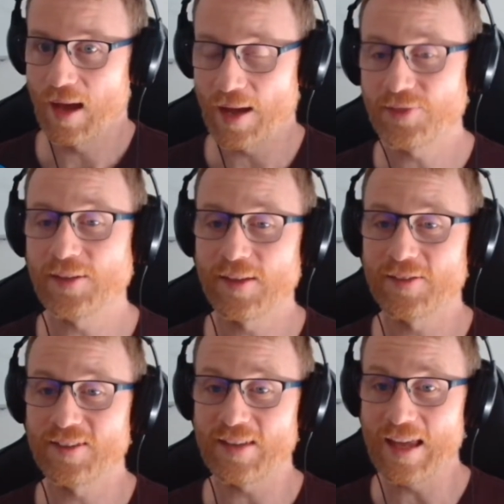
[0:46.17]
I think that
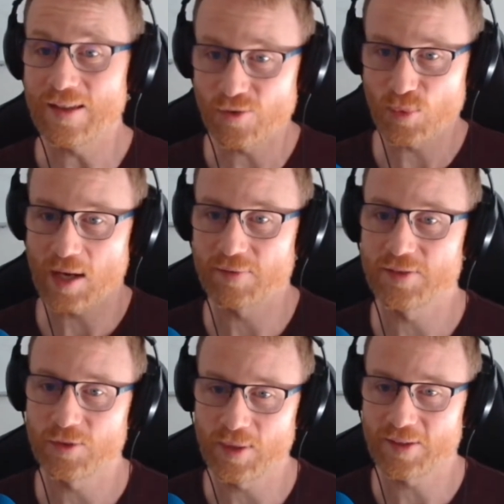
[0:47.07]
this is
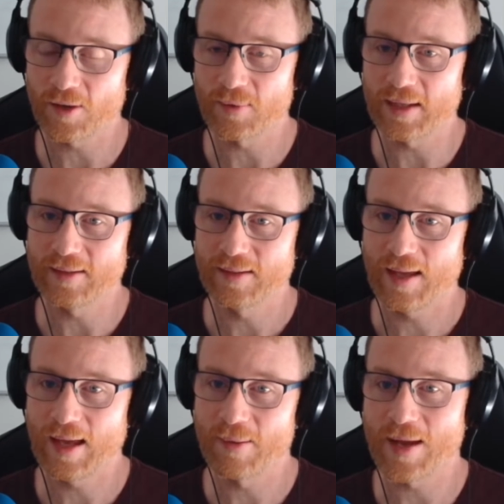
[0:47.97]
relevant to SRE,
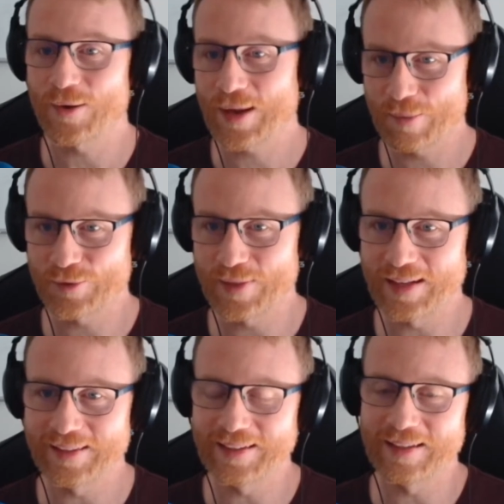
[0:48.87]
and I'll come to
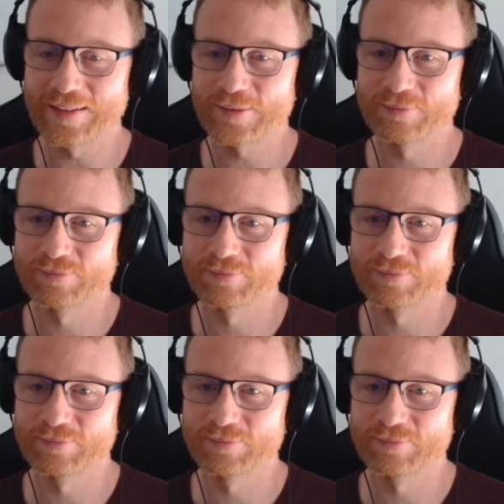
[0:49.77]
that at the end.